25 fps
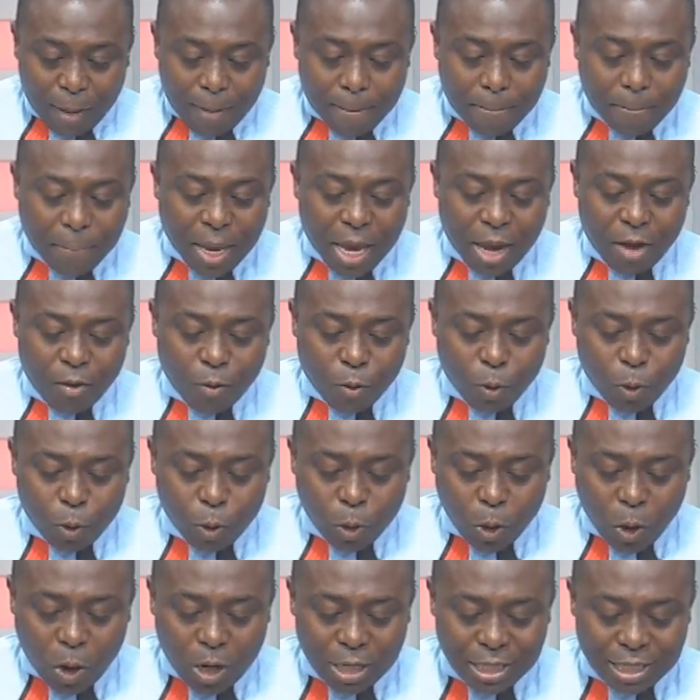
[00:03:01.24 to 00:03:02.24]

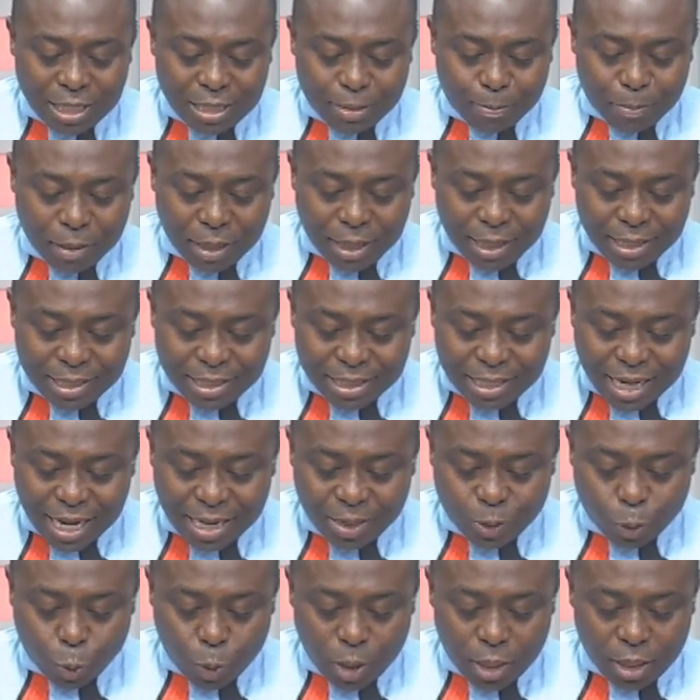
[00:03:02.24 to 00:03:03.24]
payroll audit begins
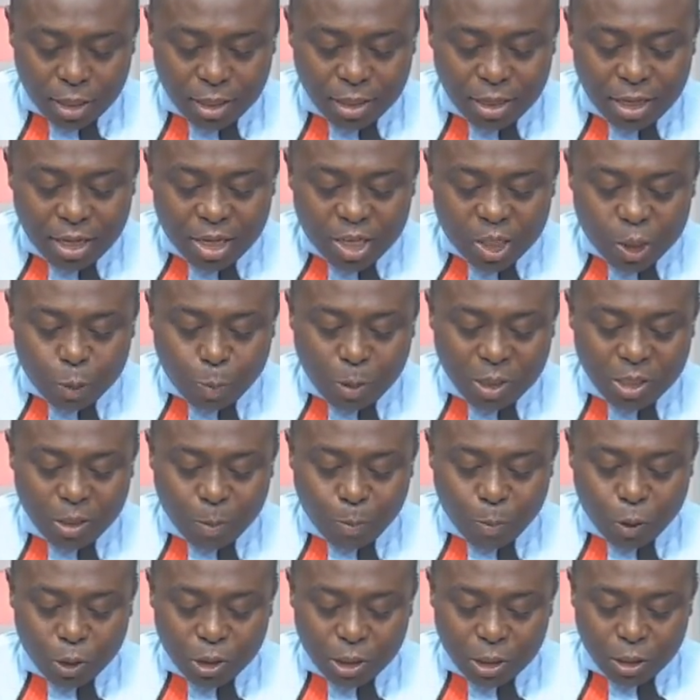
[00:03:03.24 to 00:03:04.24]
next week. Special
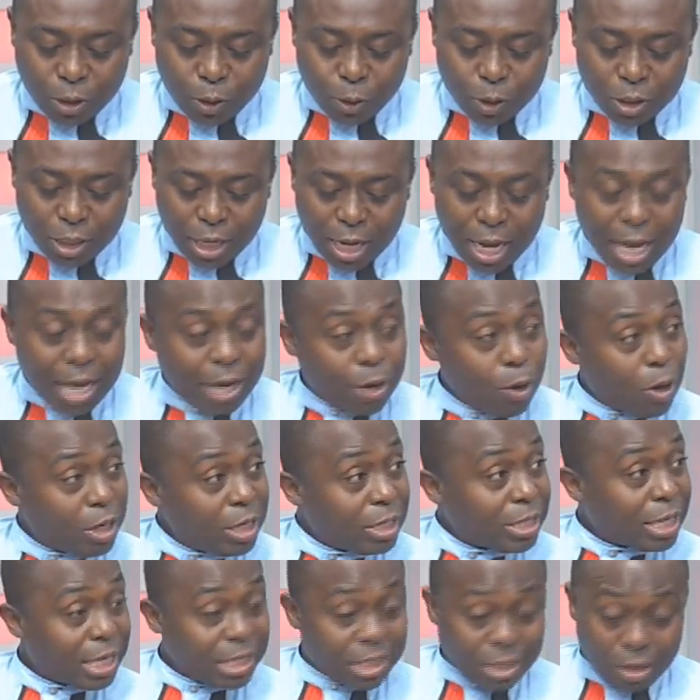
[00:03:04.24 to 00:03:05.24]
Prosecutor and
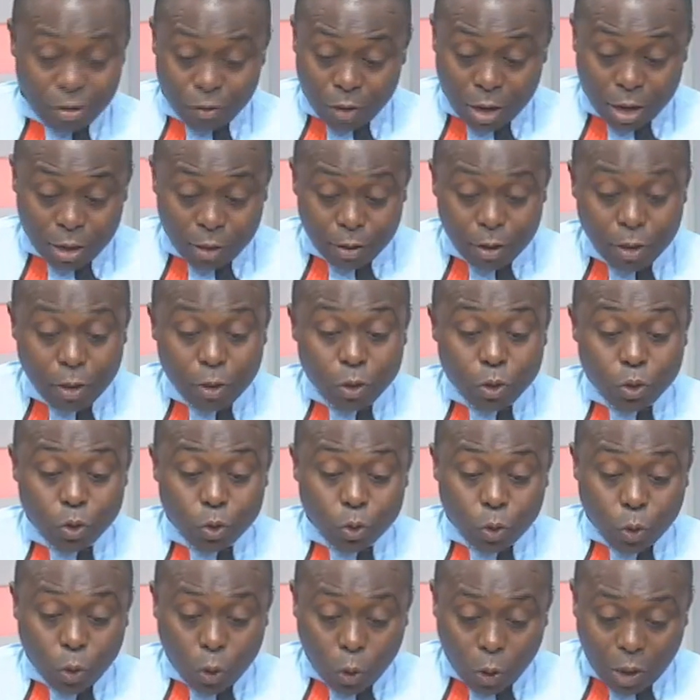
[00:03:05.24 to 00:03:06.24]
Auditor General
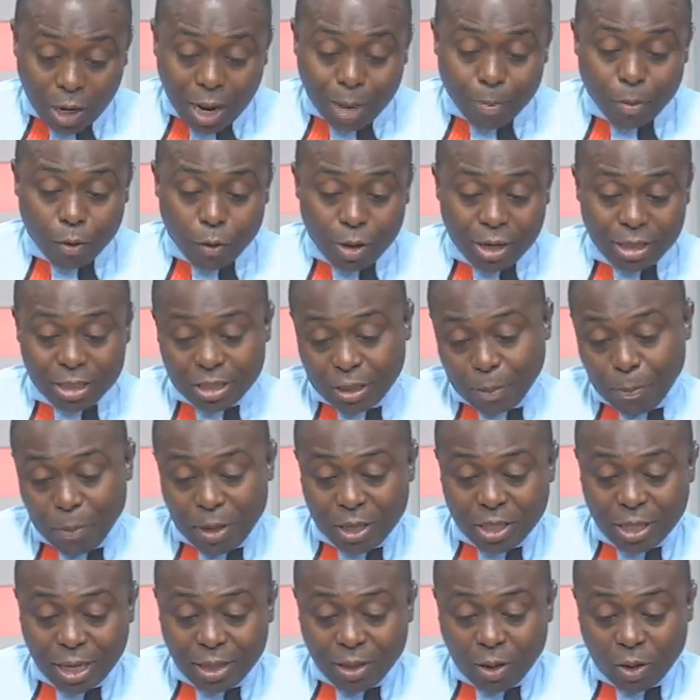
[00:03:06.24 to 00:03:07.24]
to collaborate. There's a
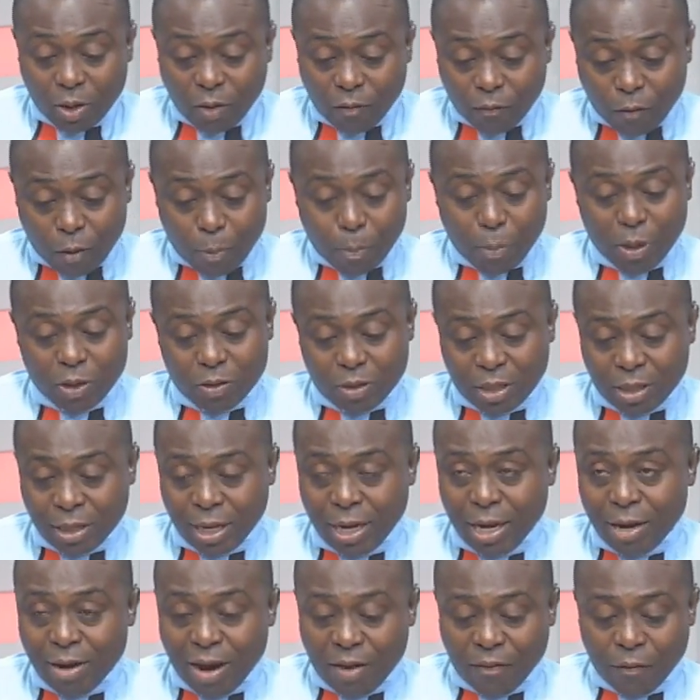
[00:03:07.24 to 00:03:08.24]
picture there on the front page of the
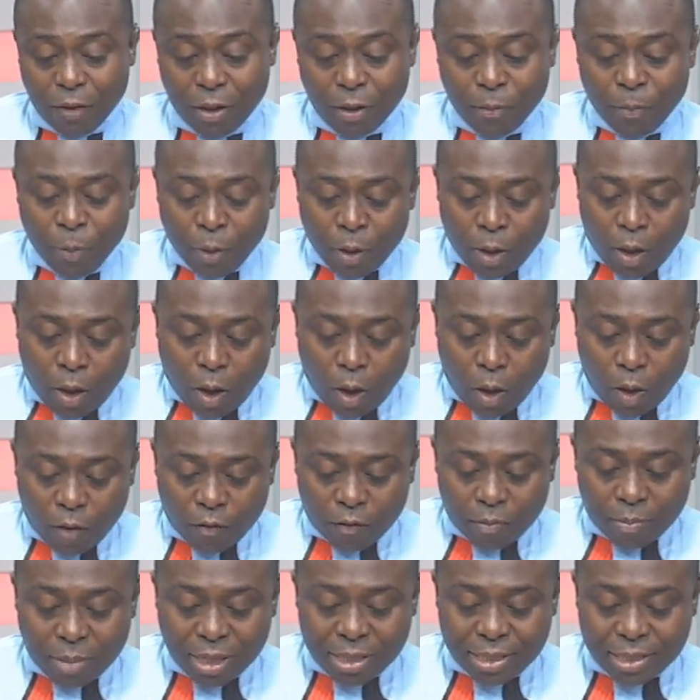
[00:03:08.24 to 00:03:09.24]
Daily Graphic
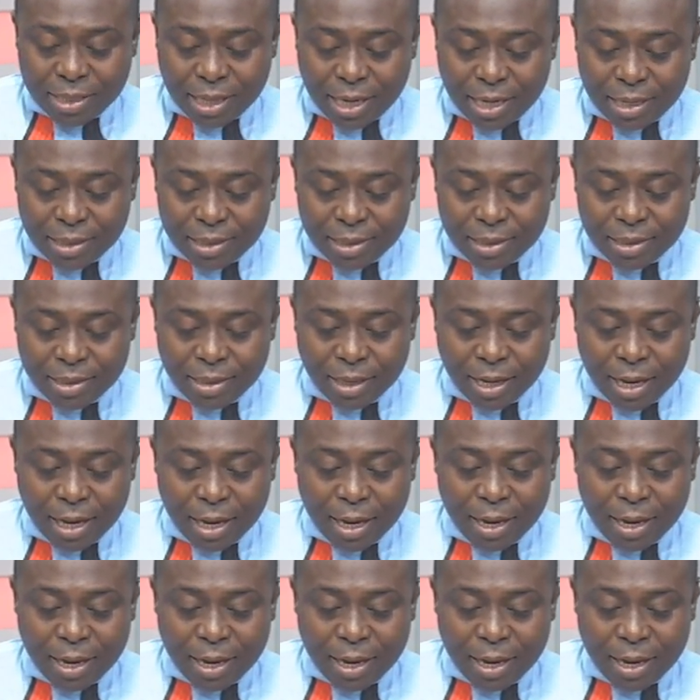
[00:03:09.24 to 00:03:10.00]
of Messrs.